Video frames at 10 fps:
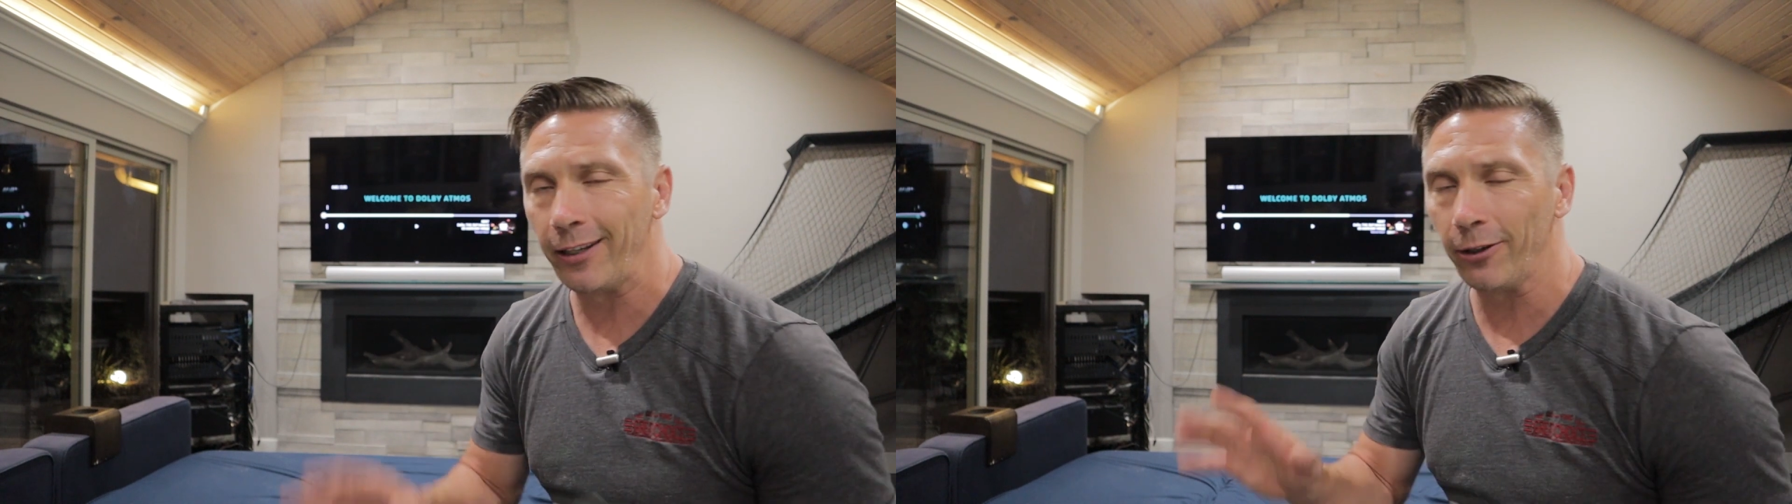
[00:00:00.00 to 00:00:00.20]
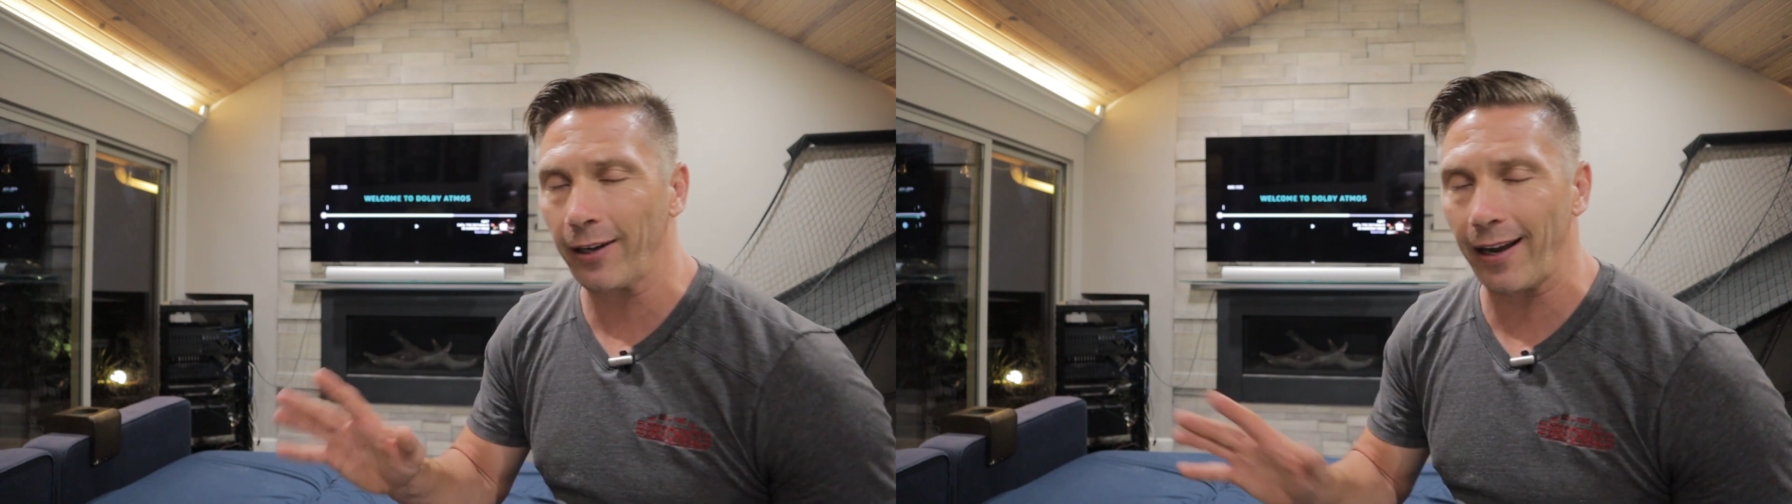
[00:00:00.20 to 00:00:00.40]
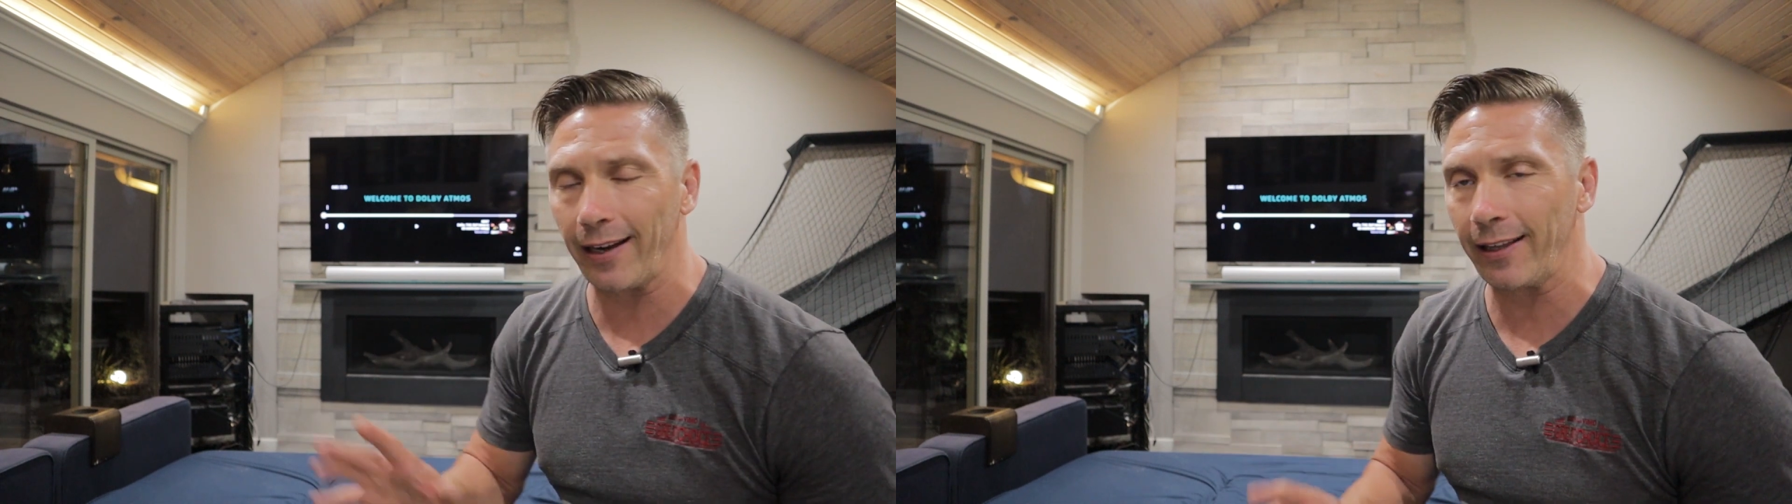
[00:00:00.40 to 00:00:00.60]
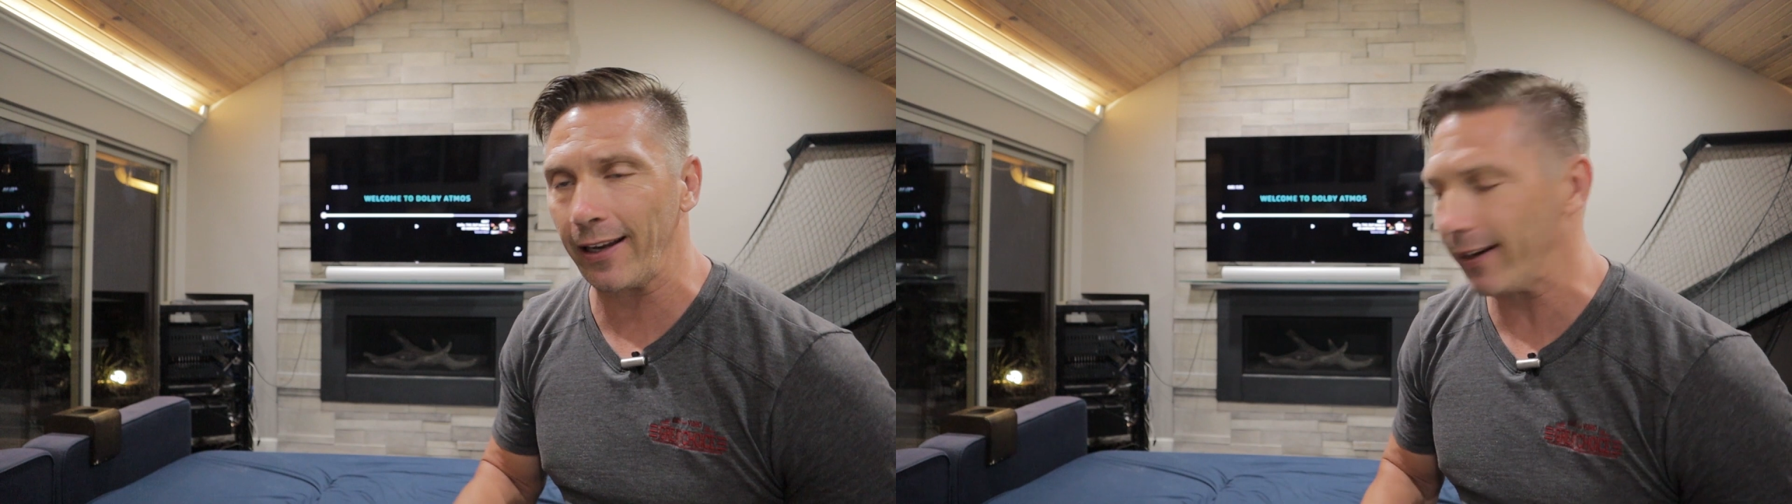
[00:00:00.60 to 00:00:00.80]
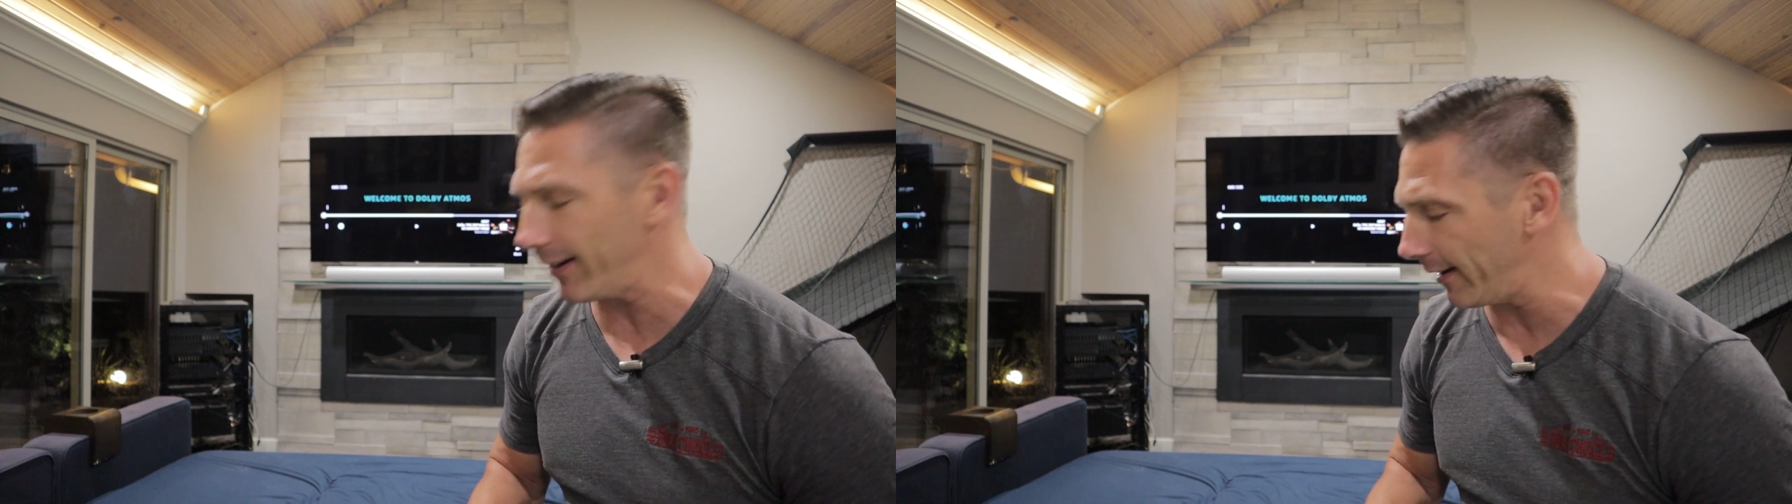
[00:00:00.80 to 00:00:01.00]
you'll kind of get
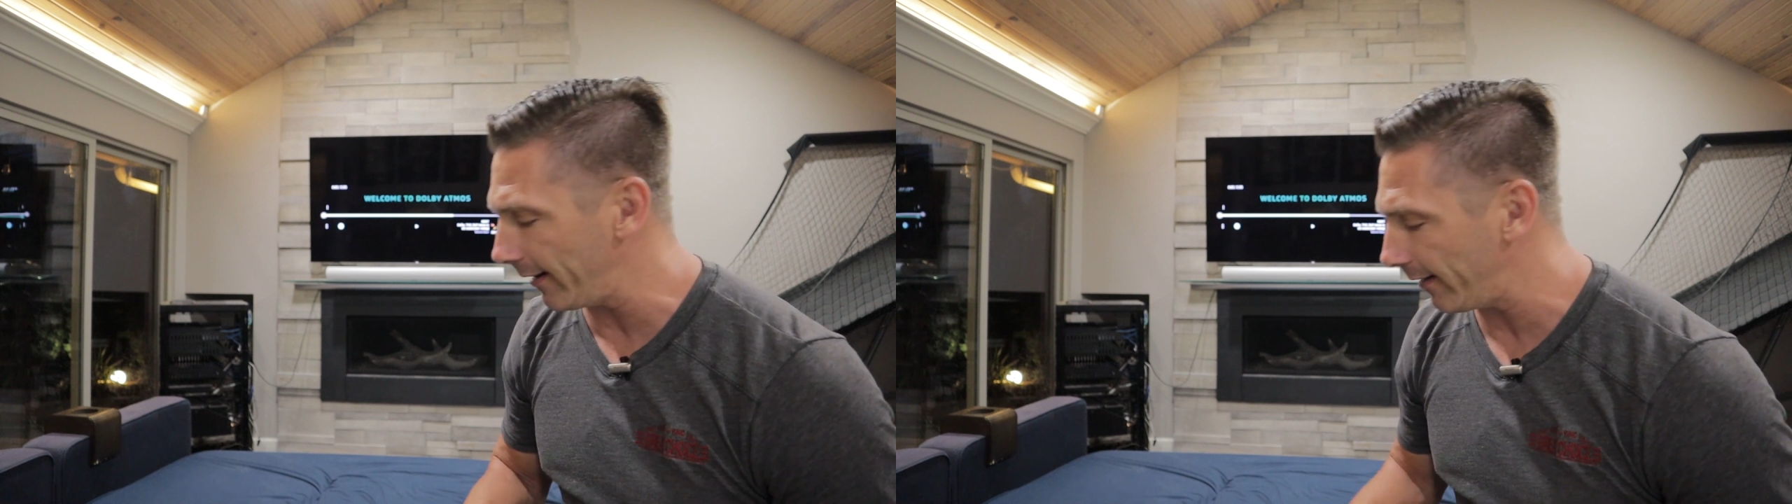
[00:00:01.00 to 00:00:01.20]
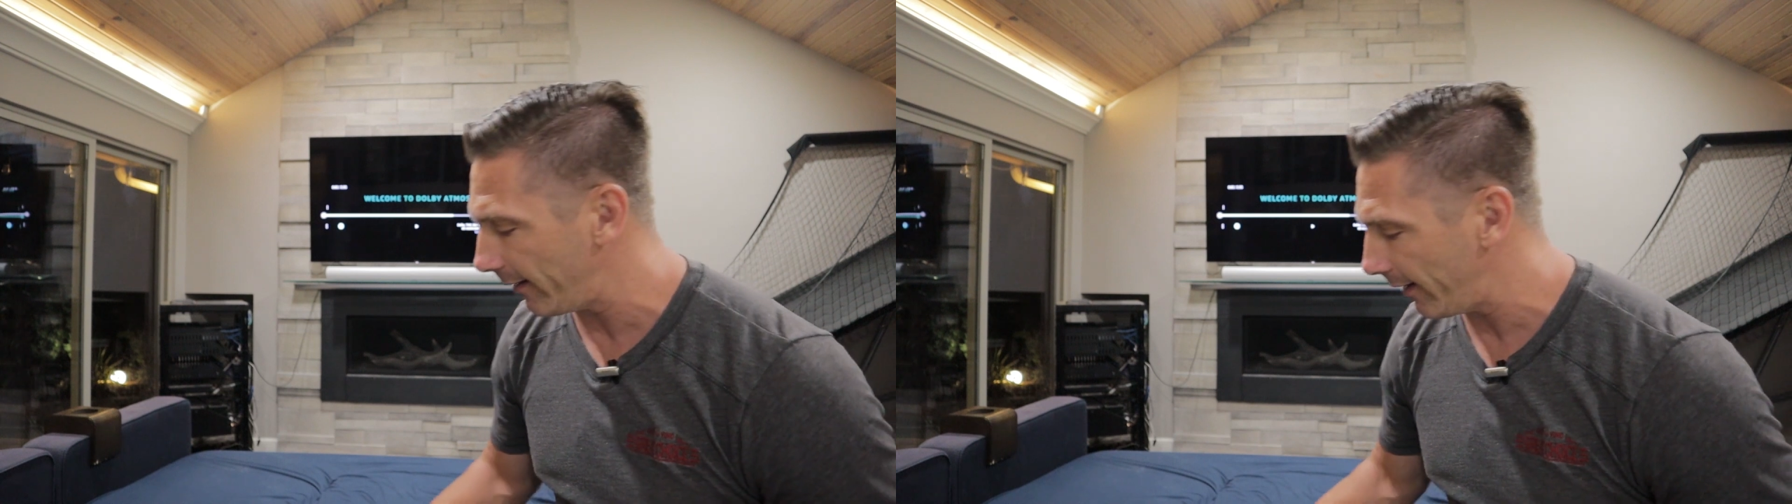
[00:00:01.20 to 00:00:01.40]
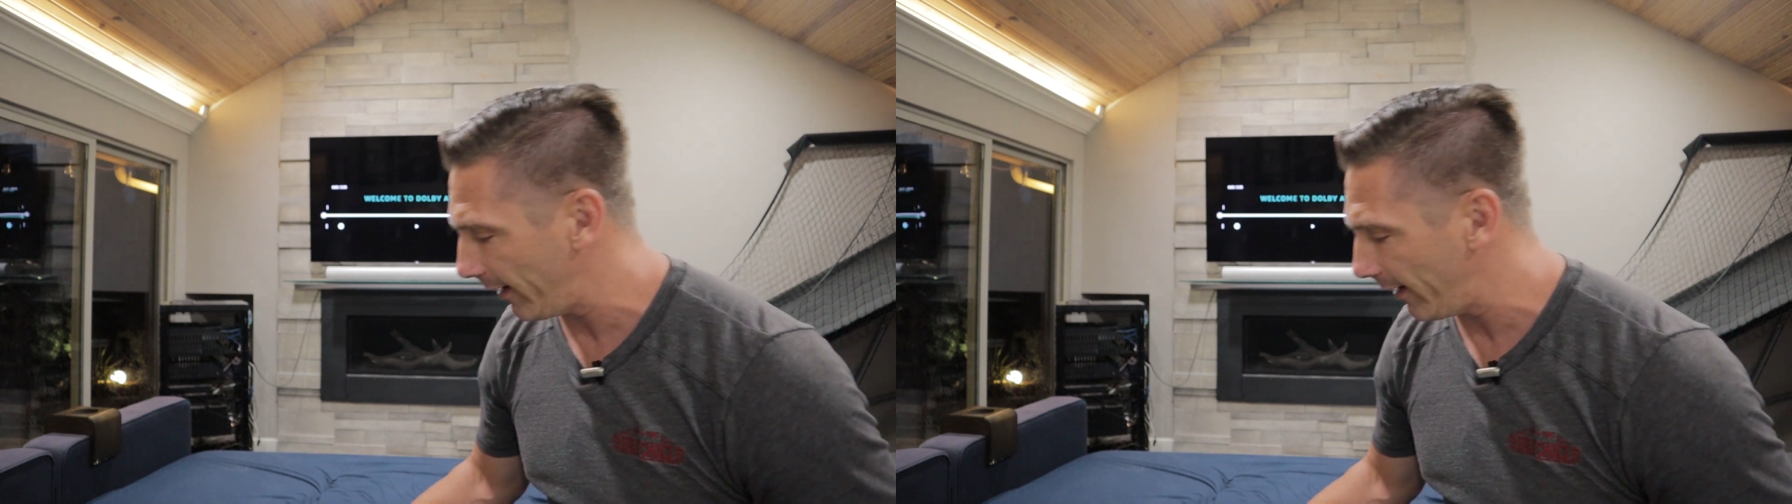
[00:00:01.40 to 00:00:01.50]
the idea,